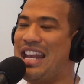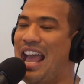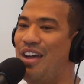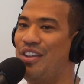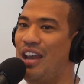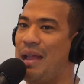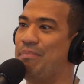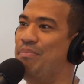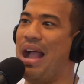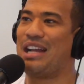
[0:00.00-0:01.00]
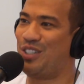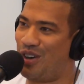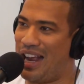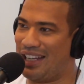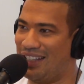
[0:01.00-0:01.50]
And now they're like
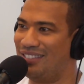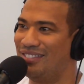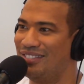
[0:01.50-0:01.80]
backtracking.